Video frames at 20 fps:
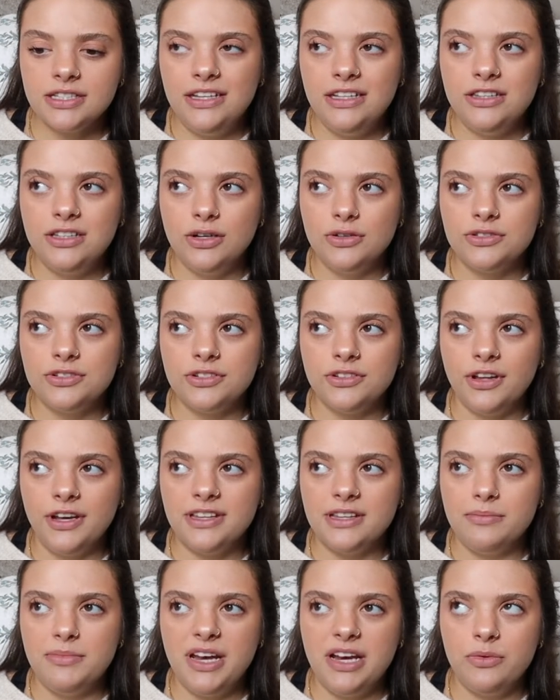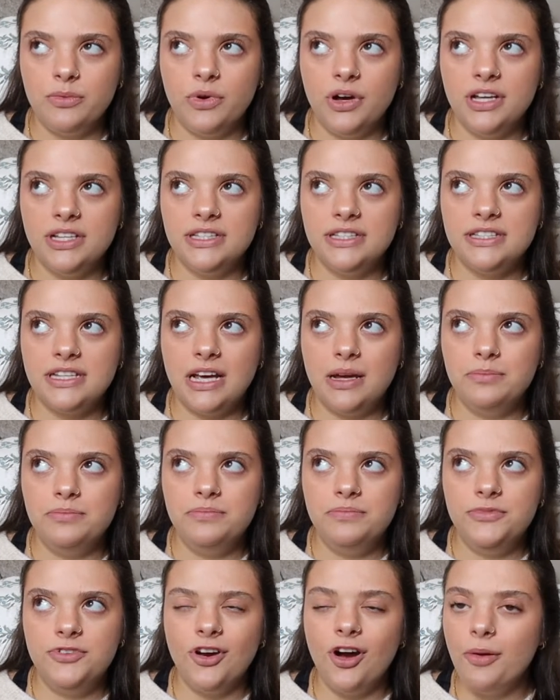I think those are like the main ones.
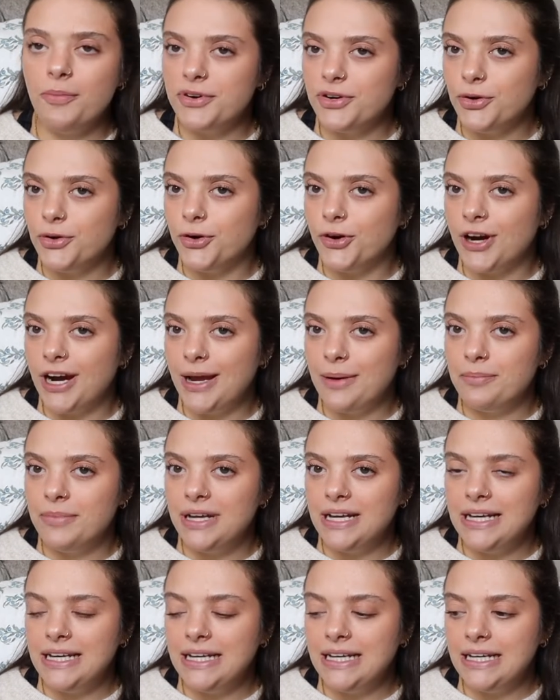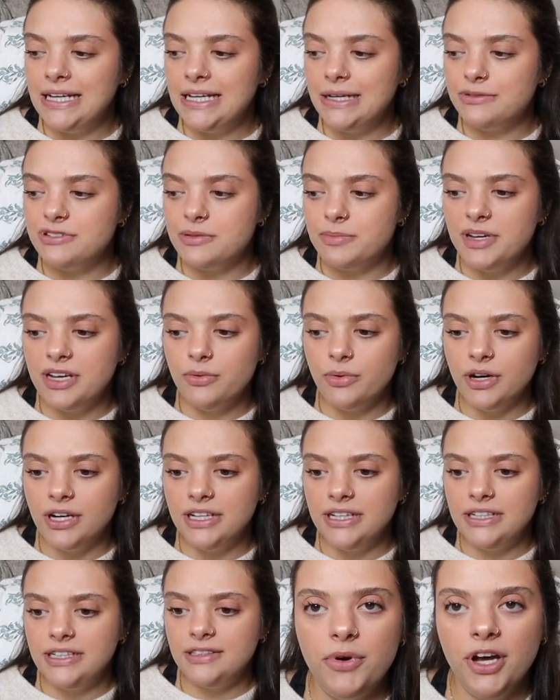Abdominal cramping, it was a big
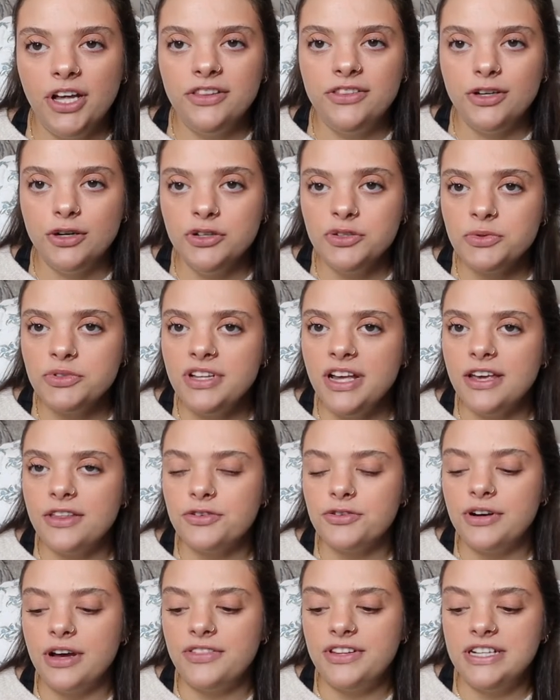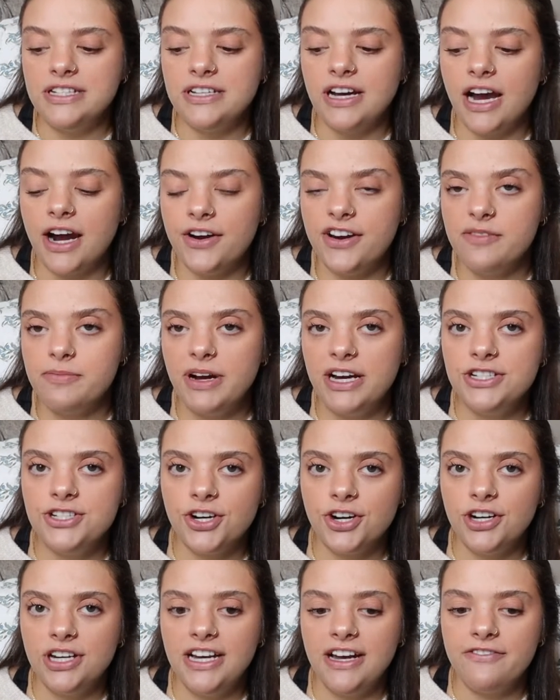one. But those were like throughout the entirety of my
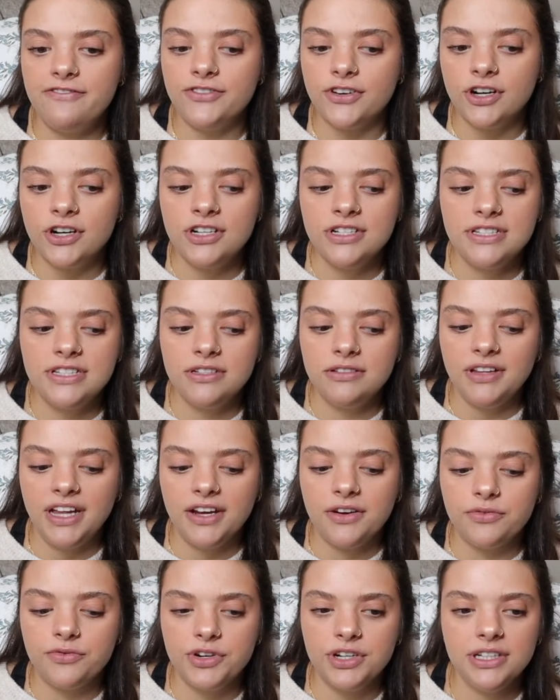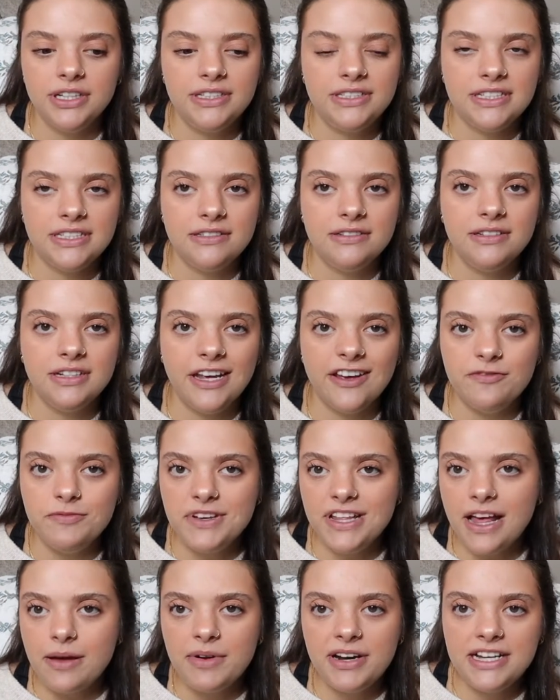journey. At first, it like really didn't give
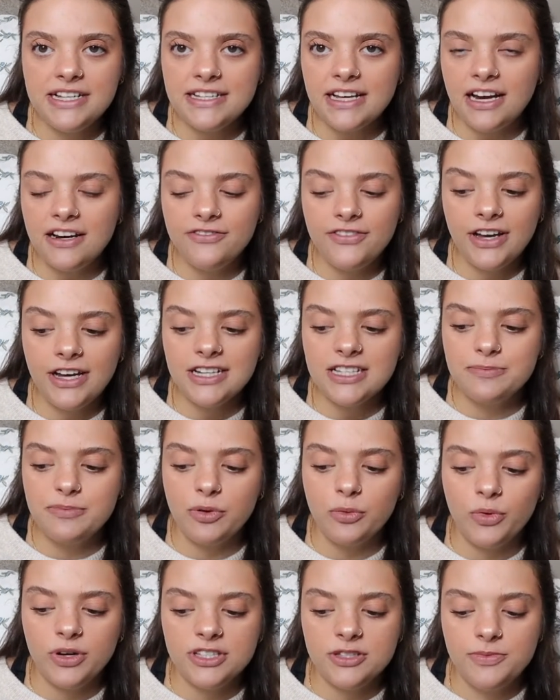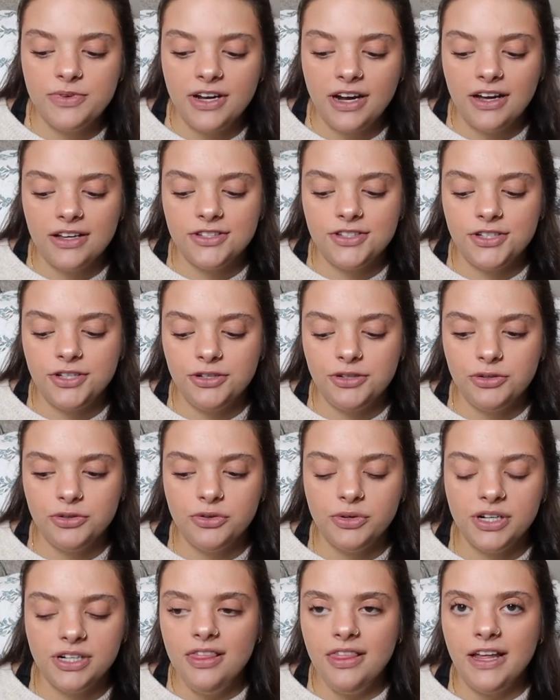me that many side effects, but once we got
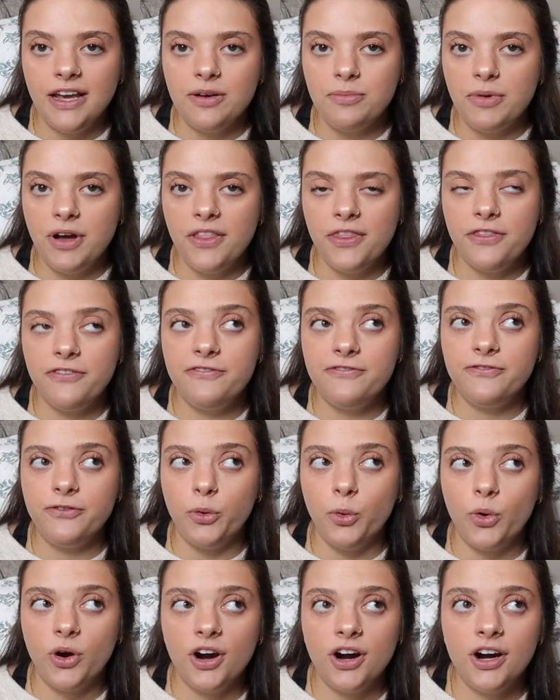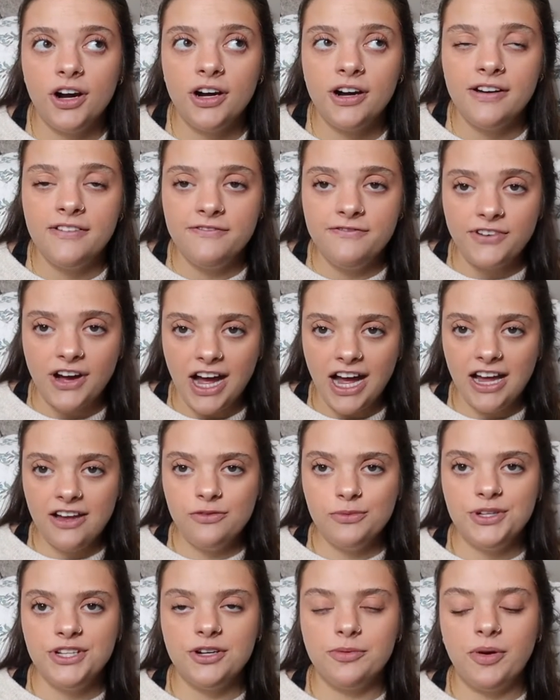to like month 4 and
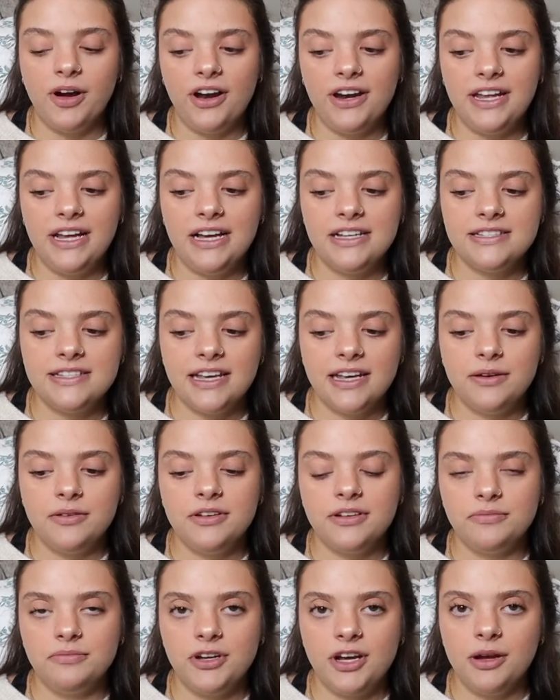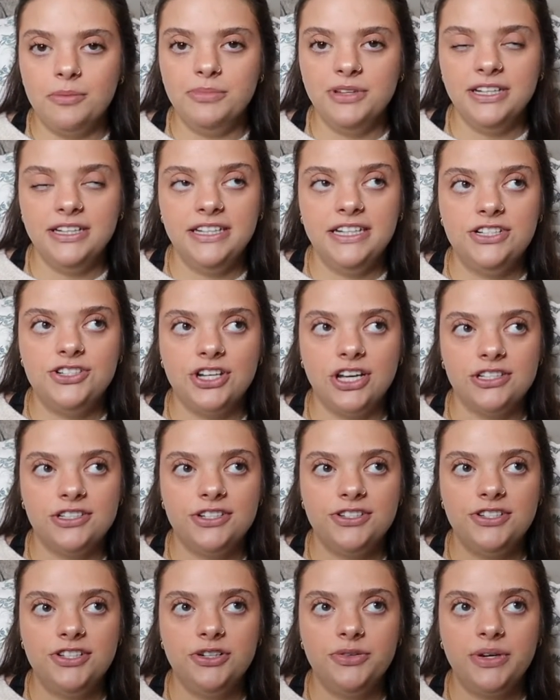5, when your body has like completely
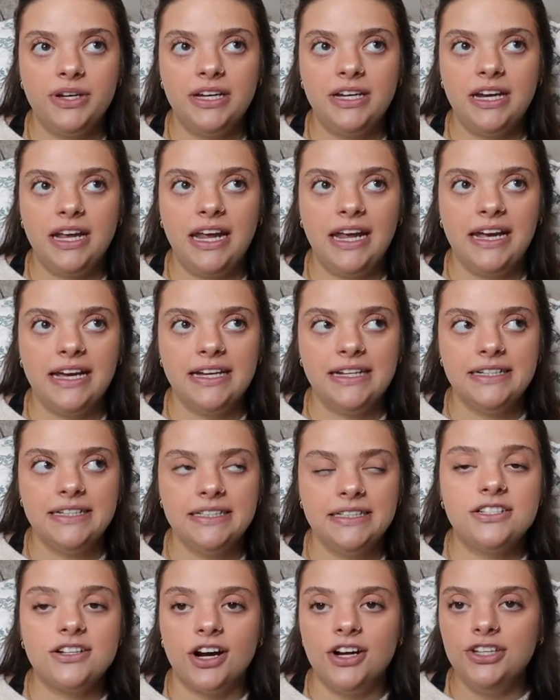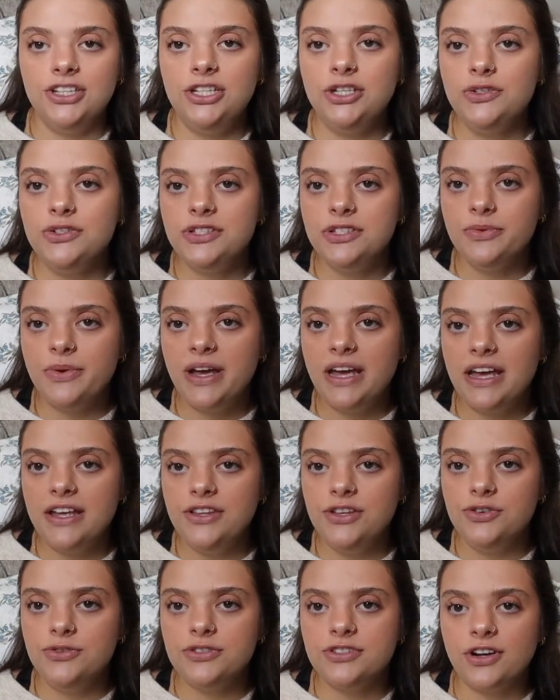adjusted to it and it's gotten used to it
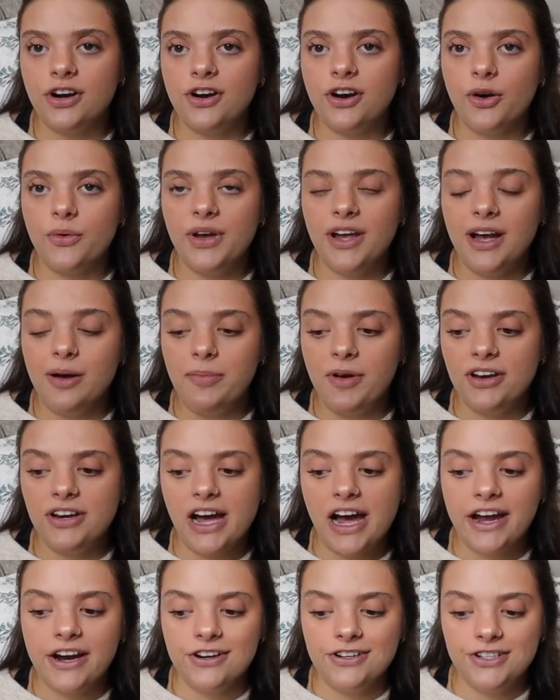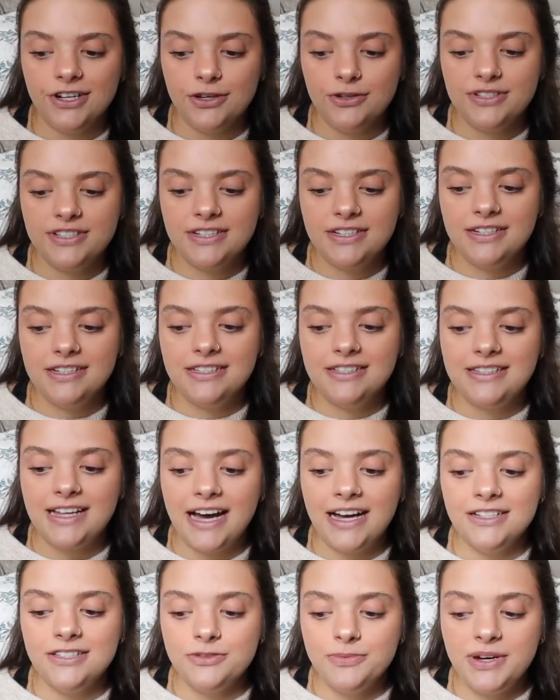and you start going up on higher doses,
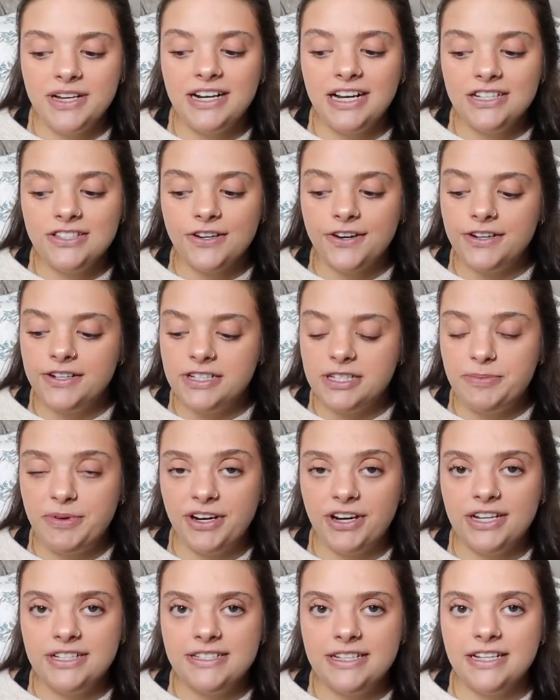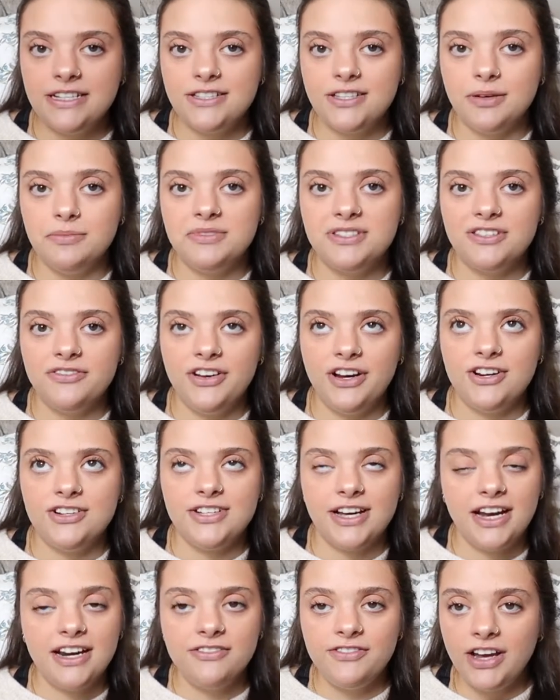that's when I started experiencing some severe
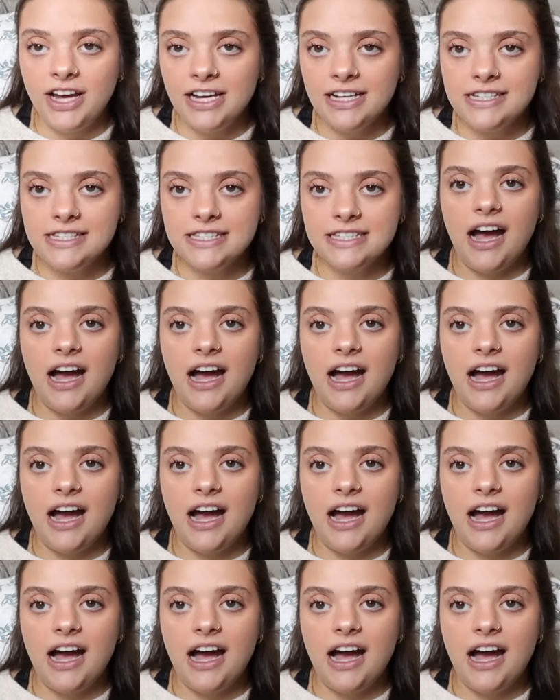side effects.